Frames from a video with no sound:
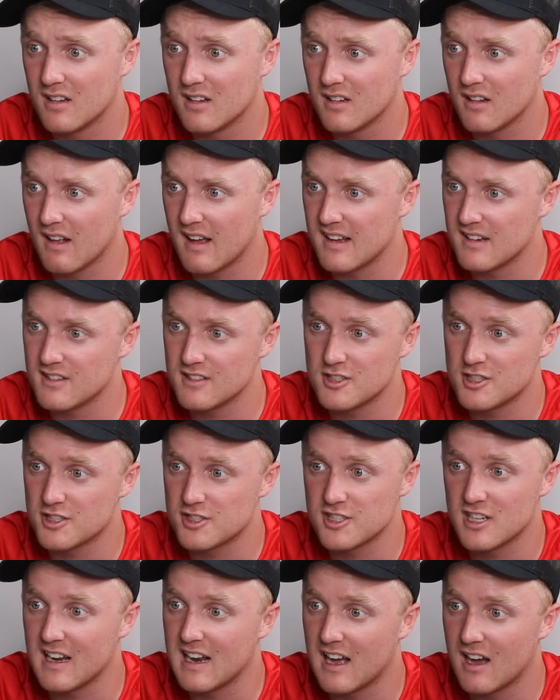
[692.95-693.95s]
Like, just
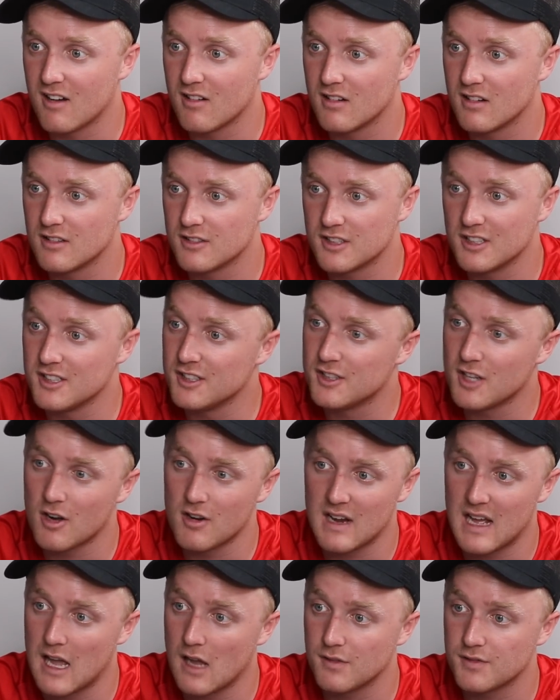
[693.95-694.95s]
chill out. That you
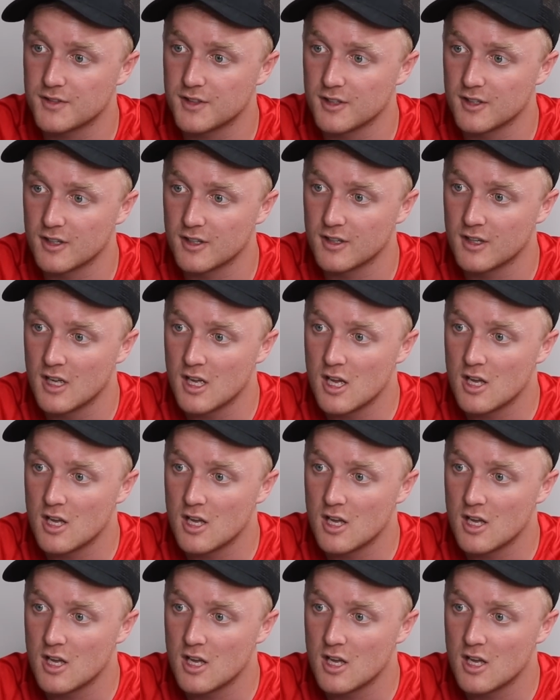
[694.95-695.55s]
don't have to,